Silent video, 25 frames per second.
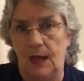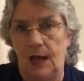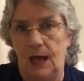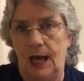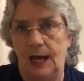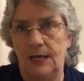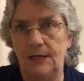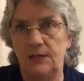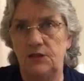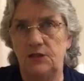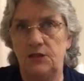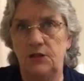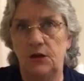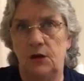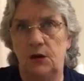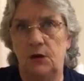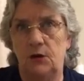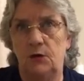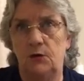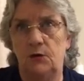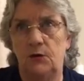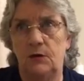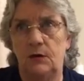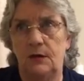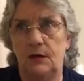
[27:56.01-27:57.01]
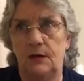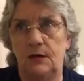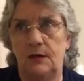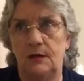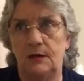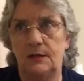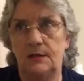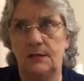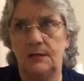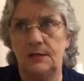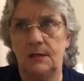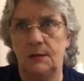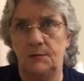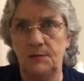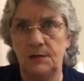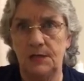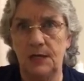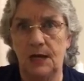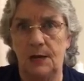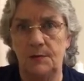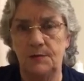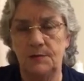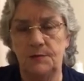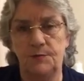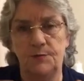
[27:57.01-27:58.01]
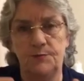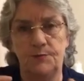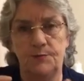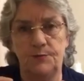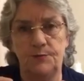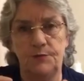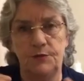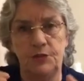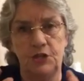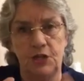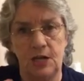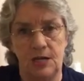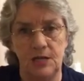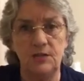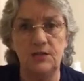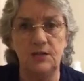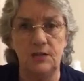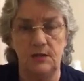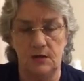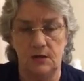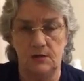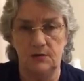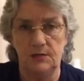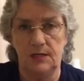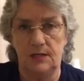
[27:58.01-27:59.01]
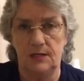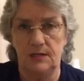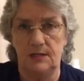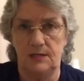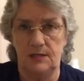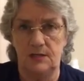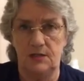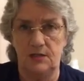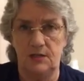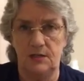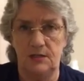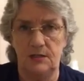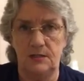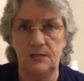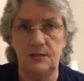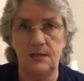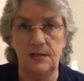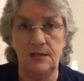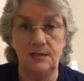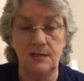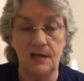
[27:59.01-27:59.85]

And so sometimes changing those conditions is